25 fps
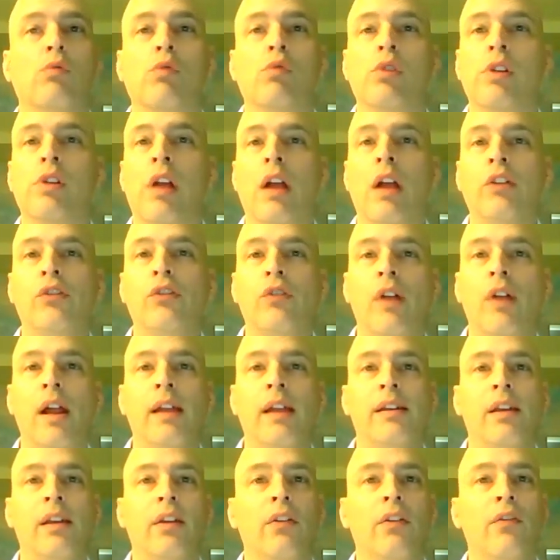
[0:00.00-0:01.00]
we're not
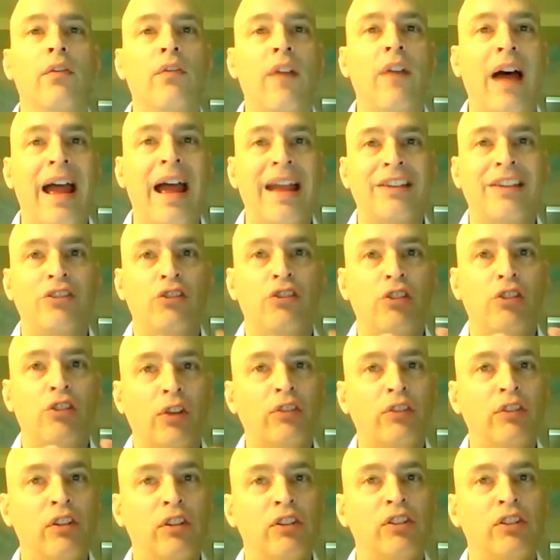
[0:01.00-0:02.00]
trying to divide
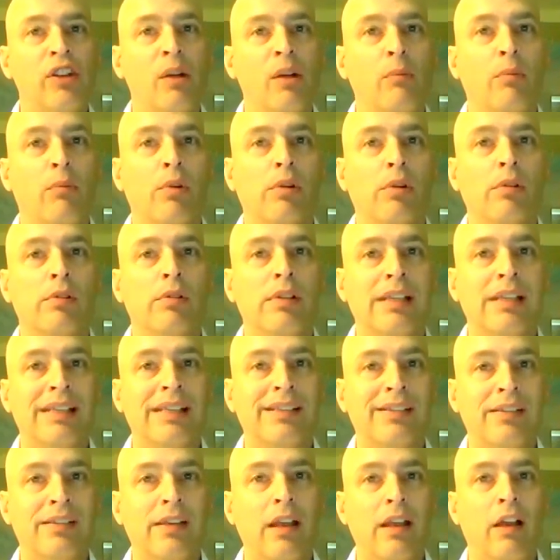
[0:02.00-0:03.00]
just this number
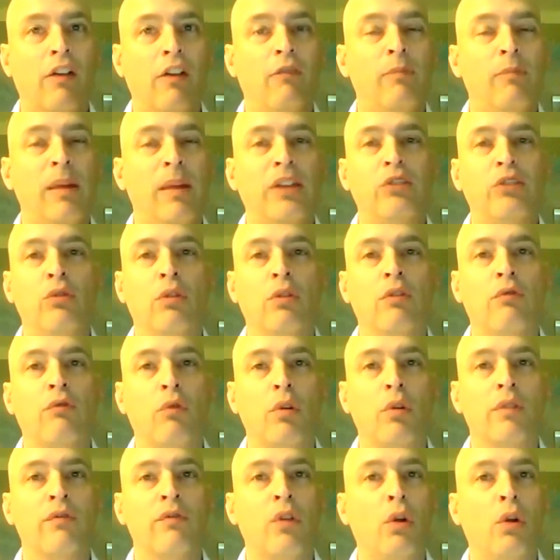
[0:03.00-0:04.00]
itself by
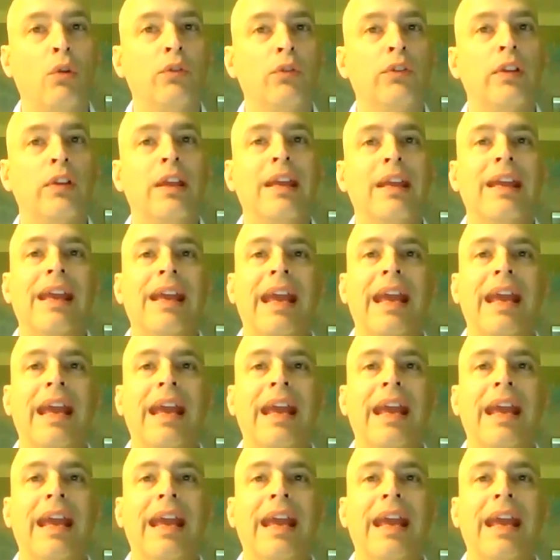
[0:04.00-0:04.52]
240 volts